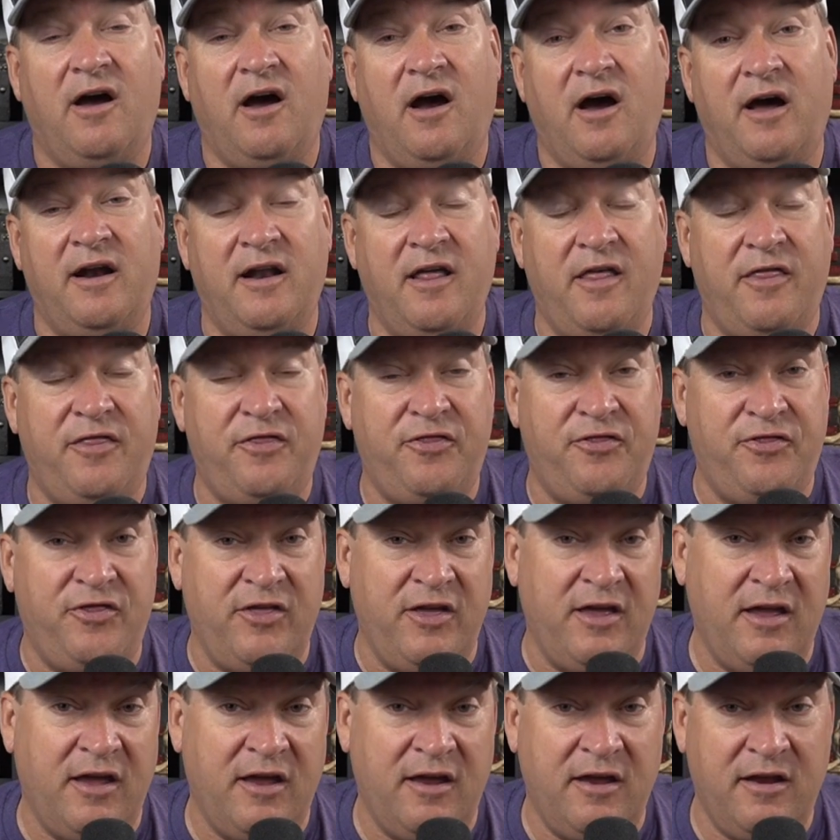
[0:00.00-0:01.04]
on a
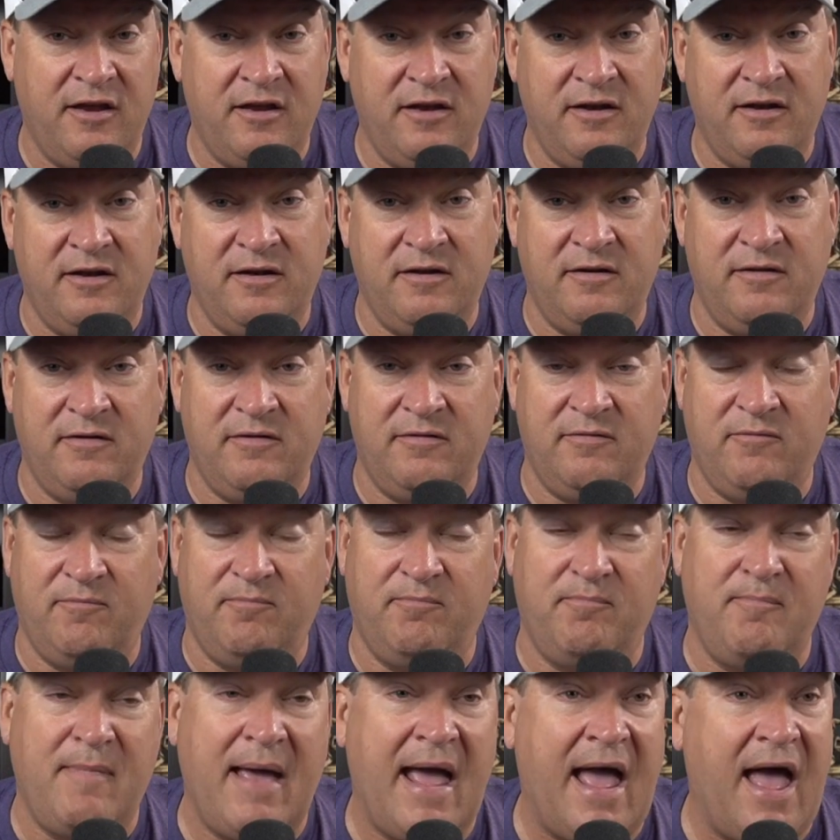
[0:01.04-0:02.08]
thin
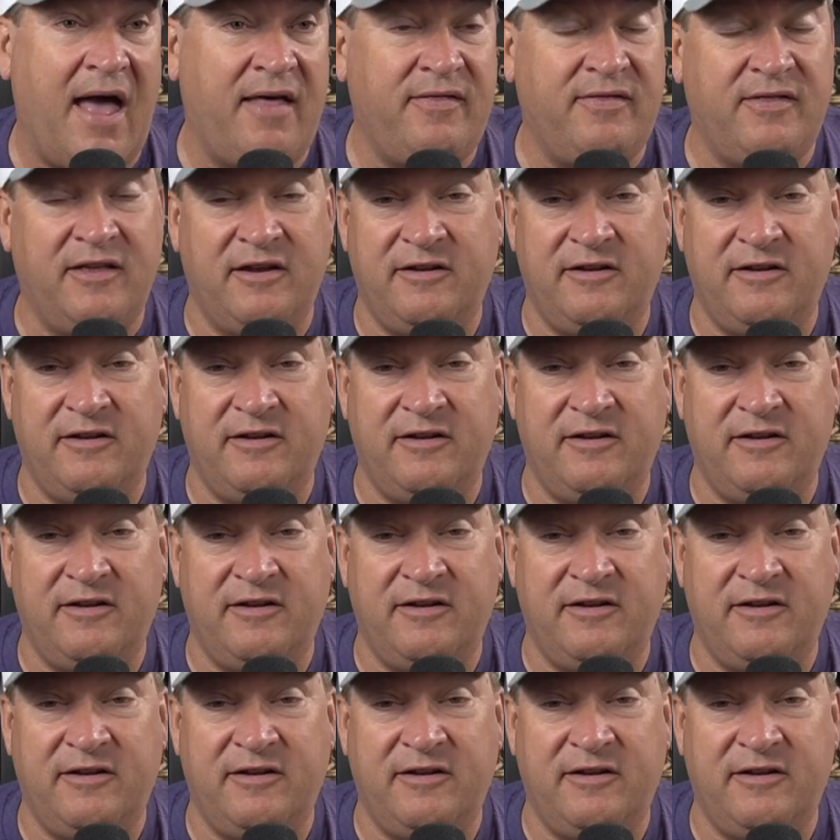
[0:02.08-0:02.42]
mat